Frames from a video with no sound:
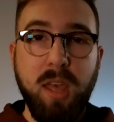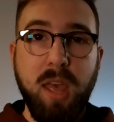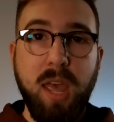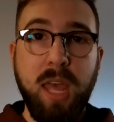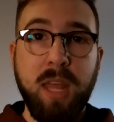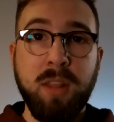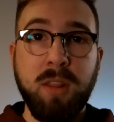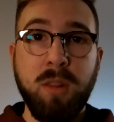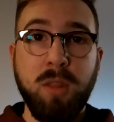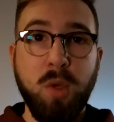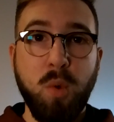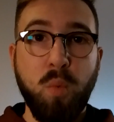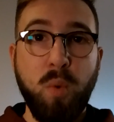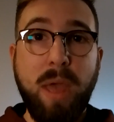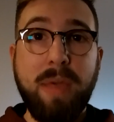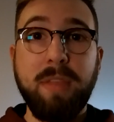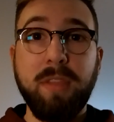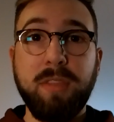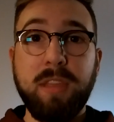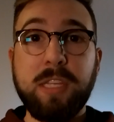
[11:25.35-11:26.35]
And the
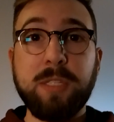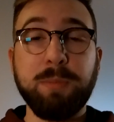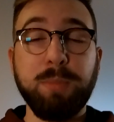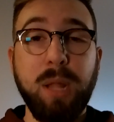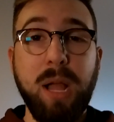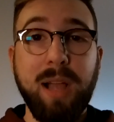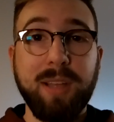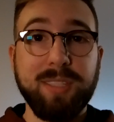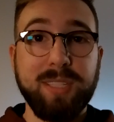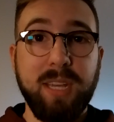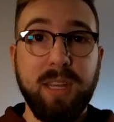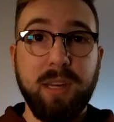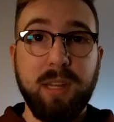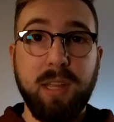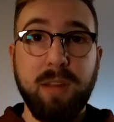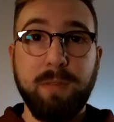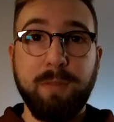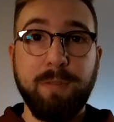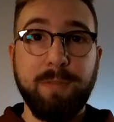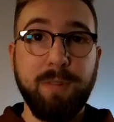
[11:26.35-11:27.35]
way that these blocks
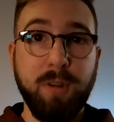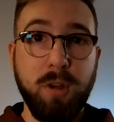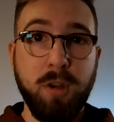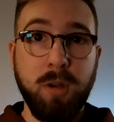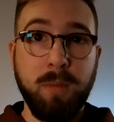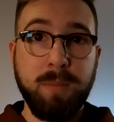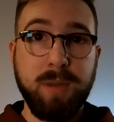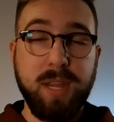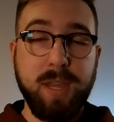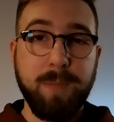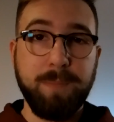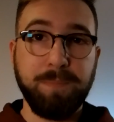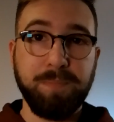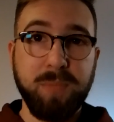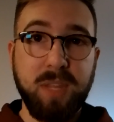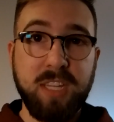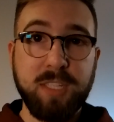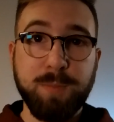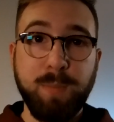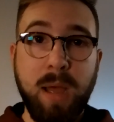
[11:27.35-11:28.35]
get confirmed
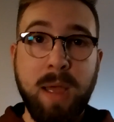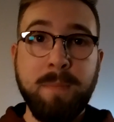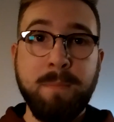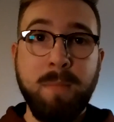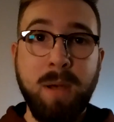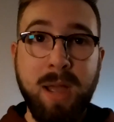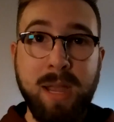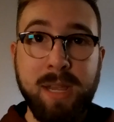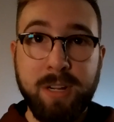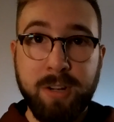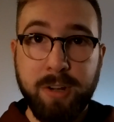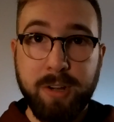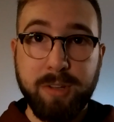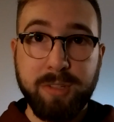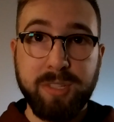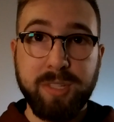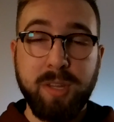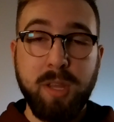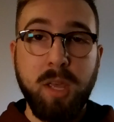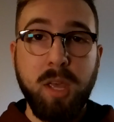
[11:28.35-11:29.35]
is by
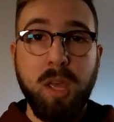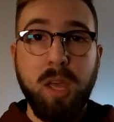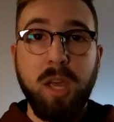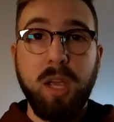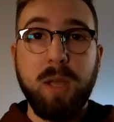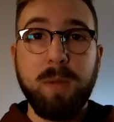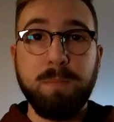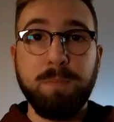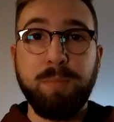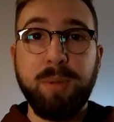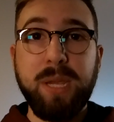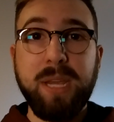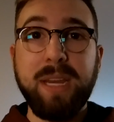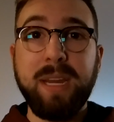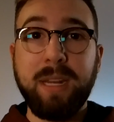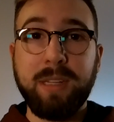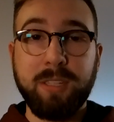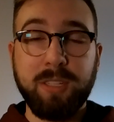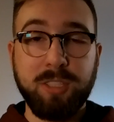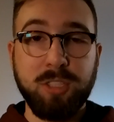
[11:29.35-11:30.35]
miners
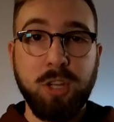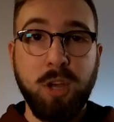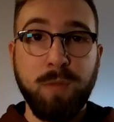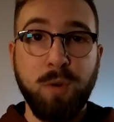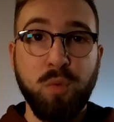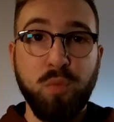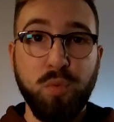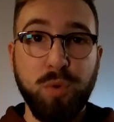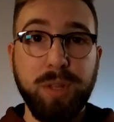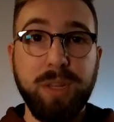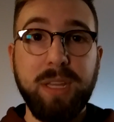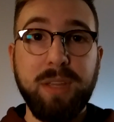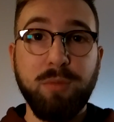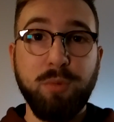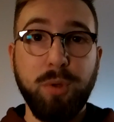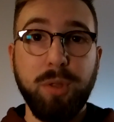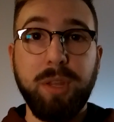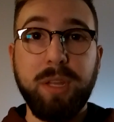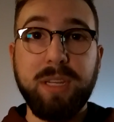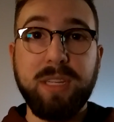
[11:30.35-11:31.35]
competing to solve a really,
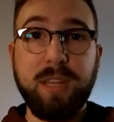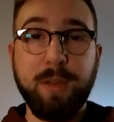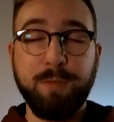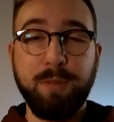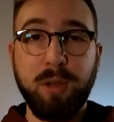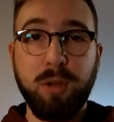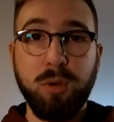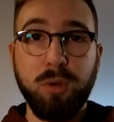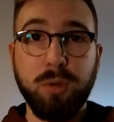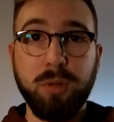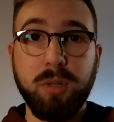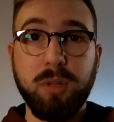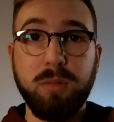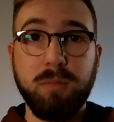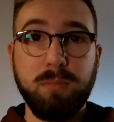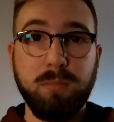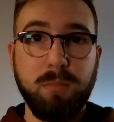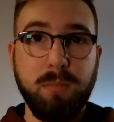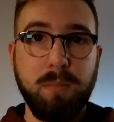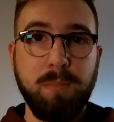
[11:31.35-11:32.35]
really difficult
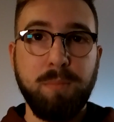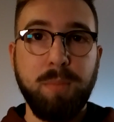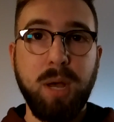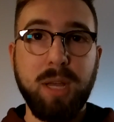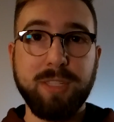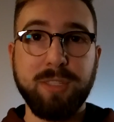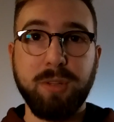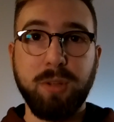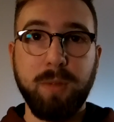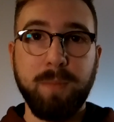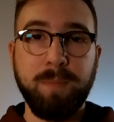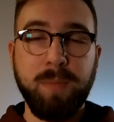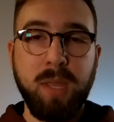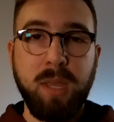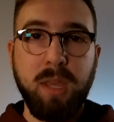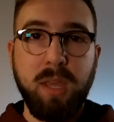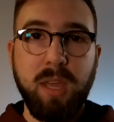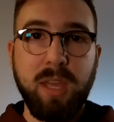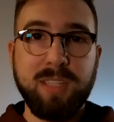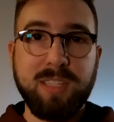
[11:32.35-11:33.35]
puzzle.
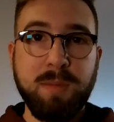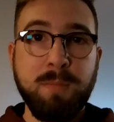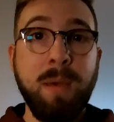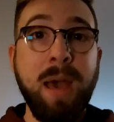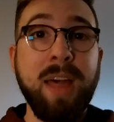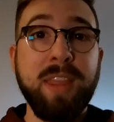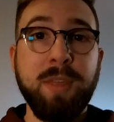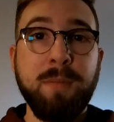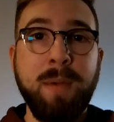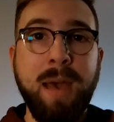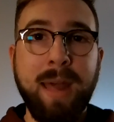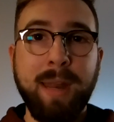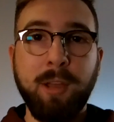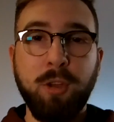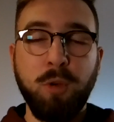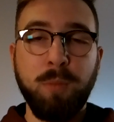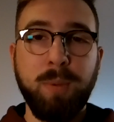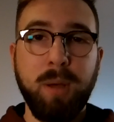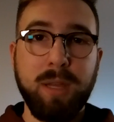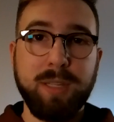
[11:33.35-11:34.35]
And it's a
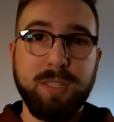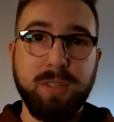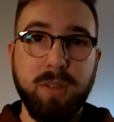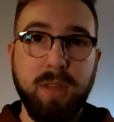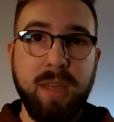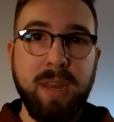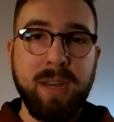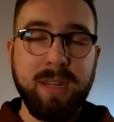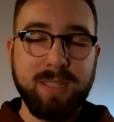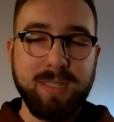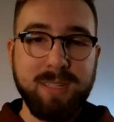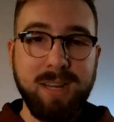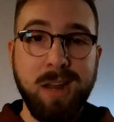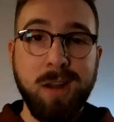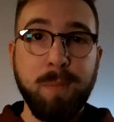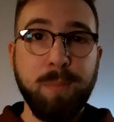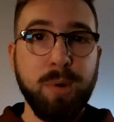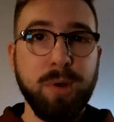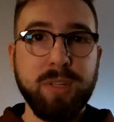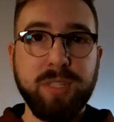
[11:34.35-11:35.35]
mathematical puzzle. And it's
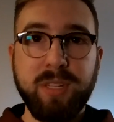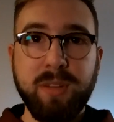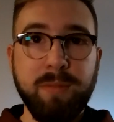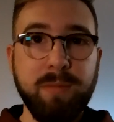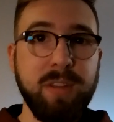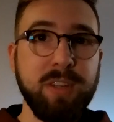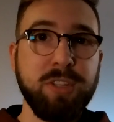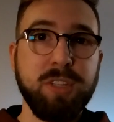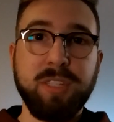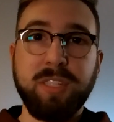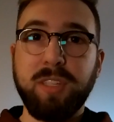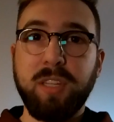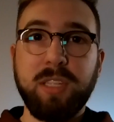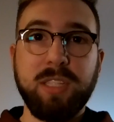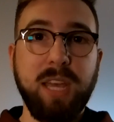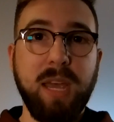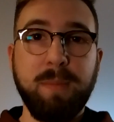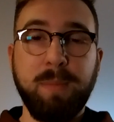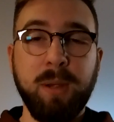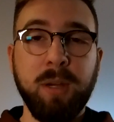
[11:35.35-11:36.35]
not a person viciously
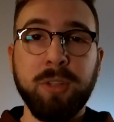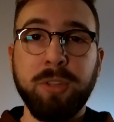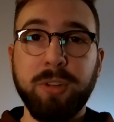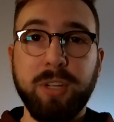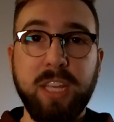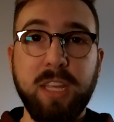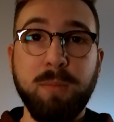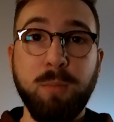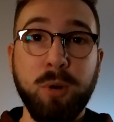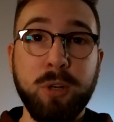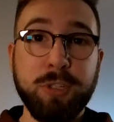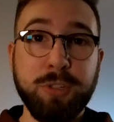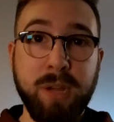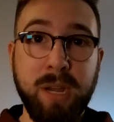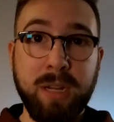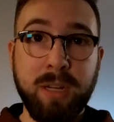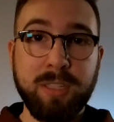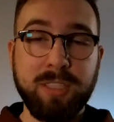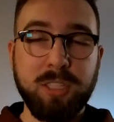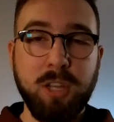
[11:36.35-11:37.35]
typing on their keyboard
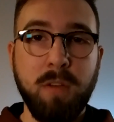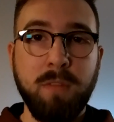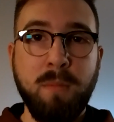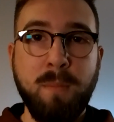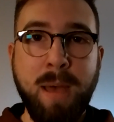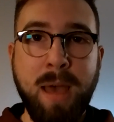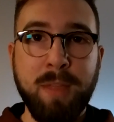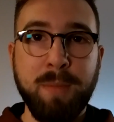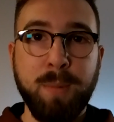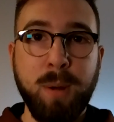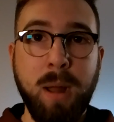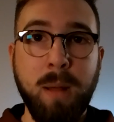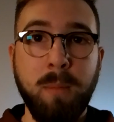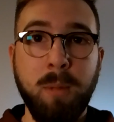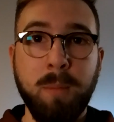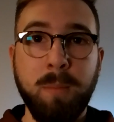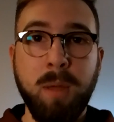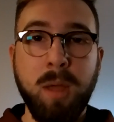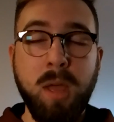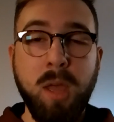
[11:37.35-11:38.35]
trying to solve a math
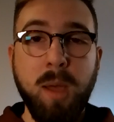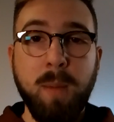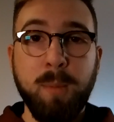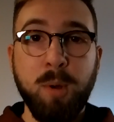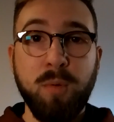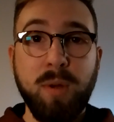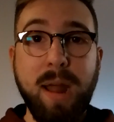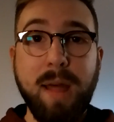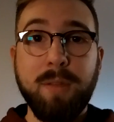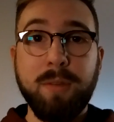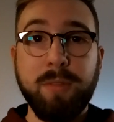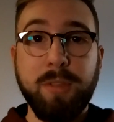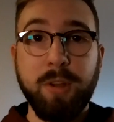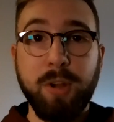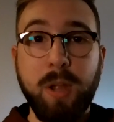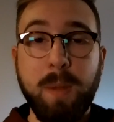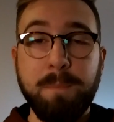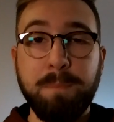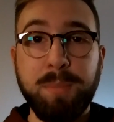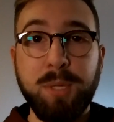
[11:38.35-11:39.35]
problem, but rather
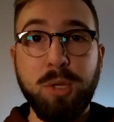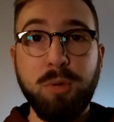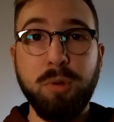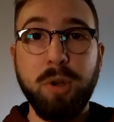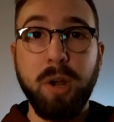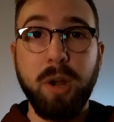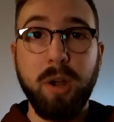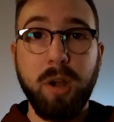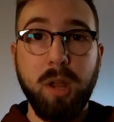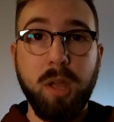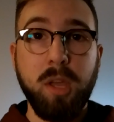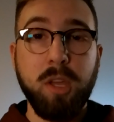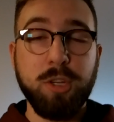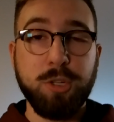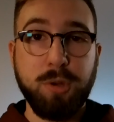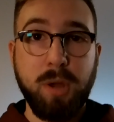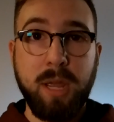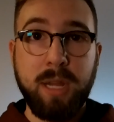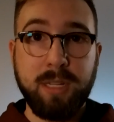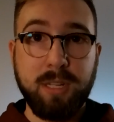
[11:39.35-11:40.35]
their computer
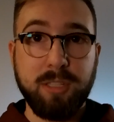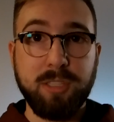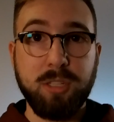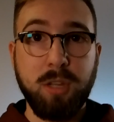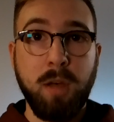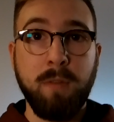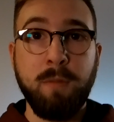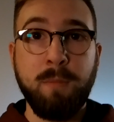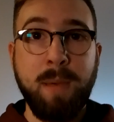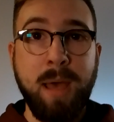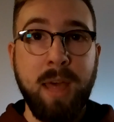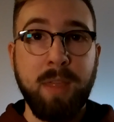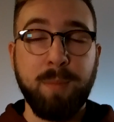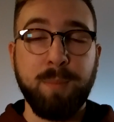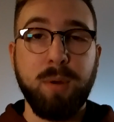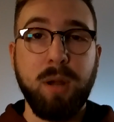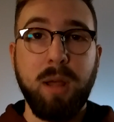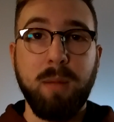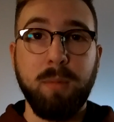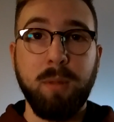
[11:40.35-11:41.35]
trying to solve a
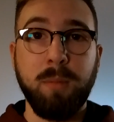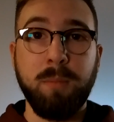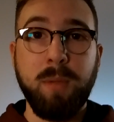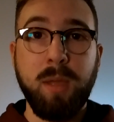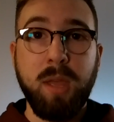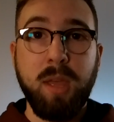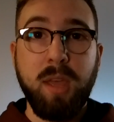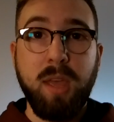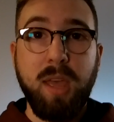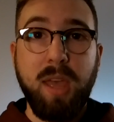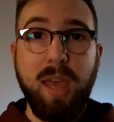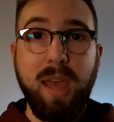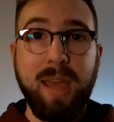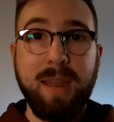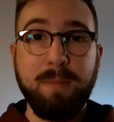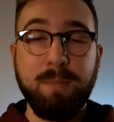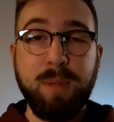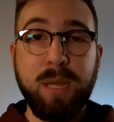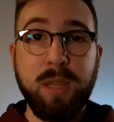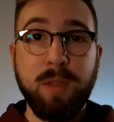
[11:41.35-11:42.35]
math problem
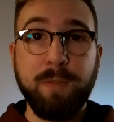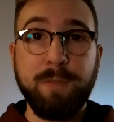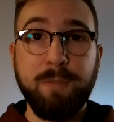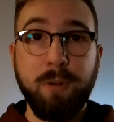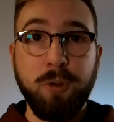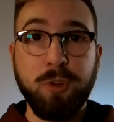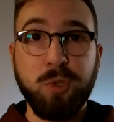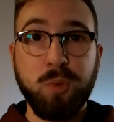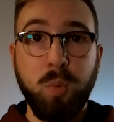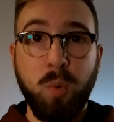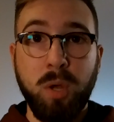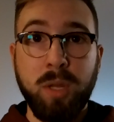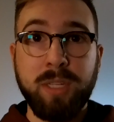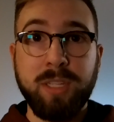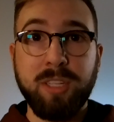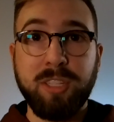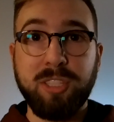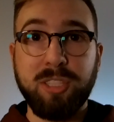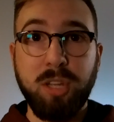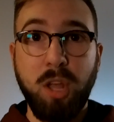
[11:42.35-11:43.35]
and be the first one
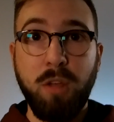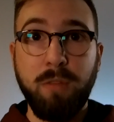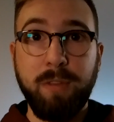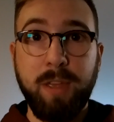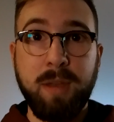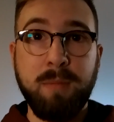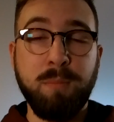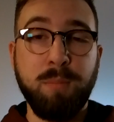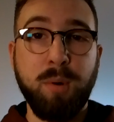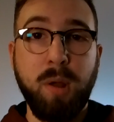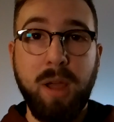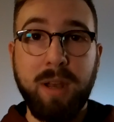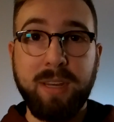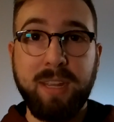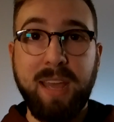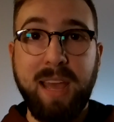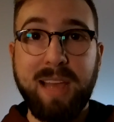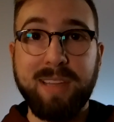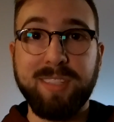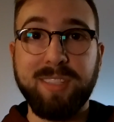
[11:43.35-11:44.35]
to solve it and
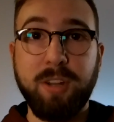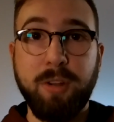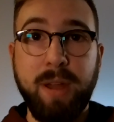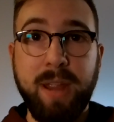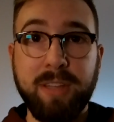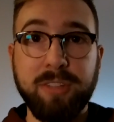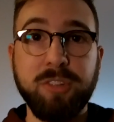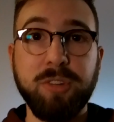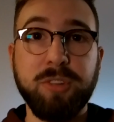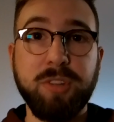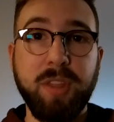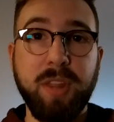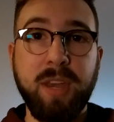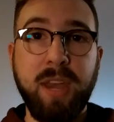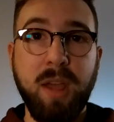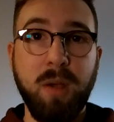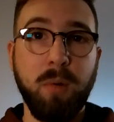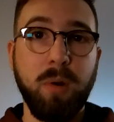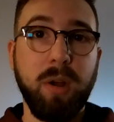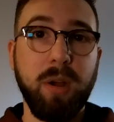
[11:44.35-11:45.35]
broadcast their answer to the
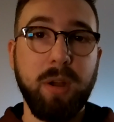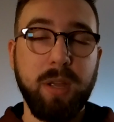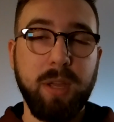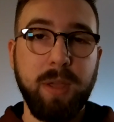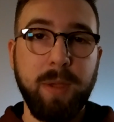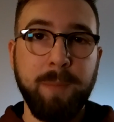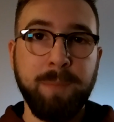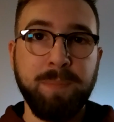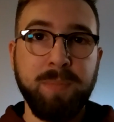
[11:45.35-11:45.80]
network.